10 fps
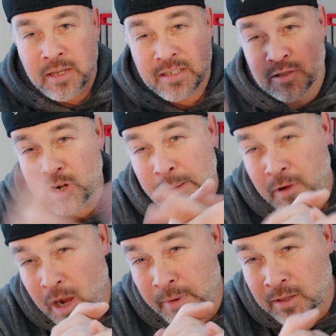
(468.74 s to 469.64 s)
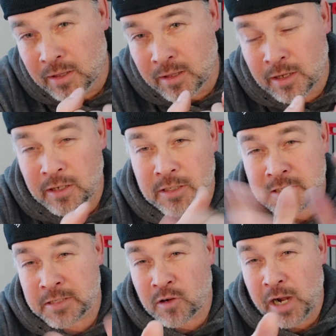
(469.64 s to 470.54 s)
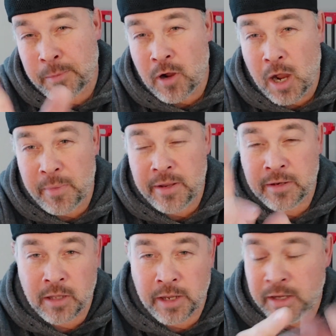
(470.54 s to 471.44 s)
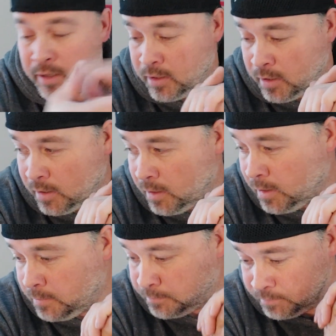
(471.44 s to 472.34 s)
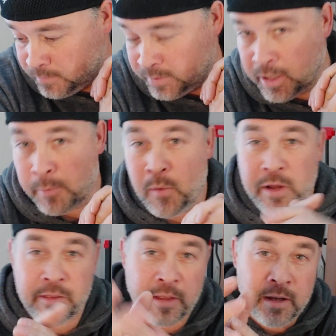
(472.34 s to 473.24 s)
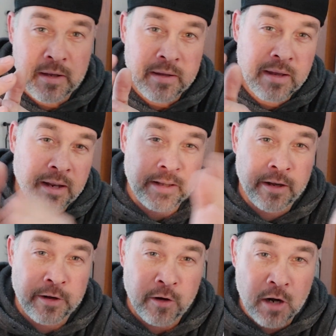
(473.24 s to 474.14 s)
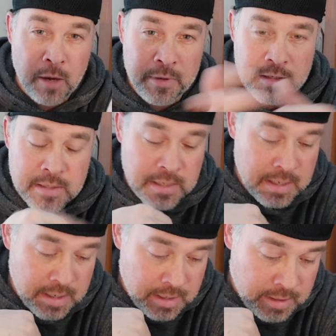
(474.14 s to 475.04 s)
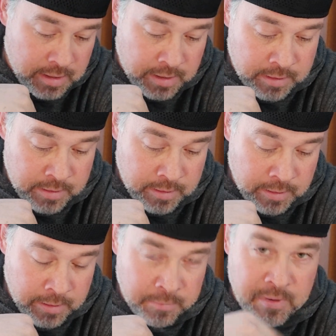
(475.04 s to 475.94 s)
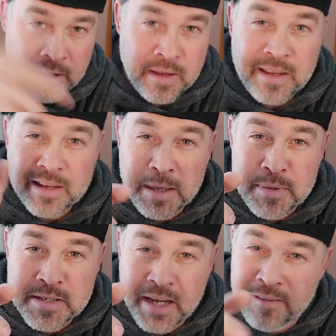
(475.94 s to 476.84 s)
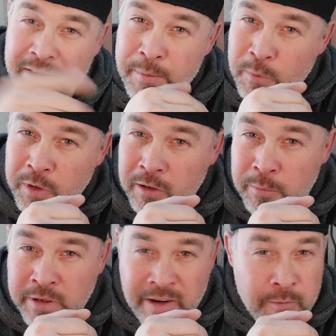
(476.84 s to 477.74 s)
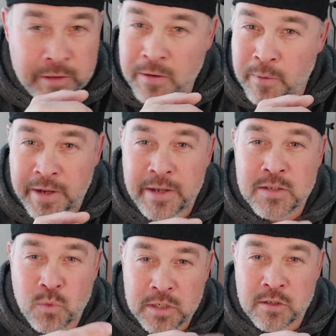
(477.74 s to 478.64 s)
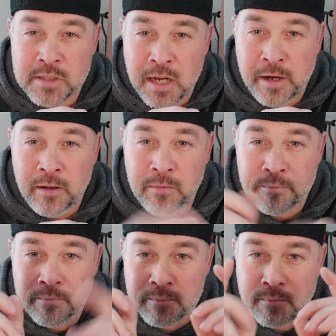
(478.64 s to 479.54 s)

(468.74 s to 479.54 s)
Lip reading: Subscribe, comment, and like. Tell me what you think. I like to hear your comments. And keep it safe, keep it real. Bring everybody to the range. What's your style?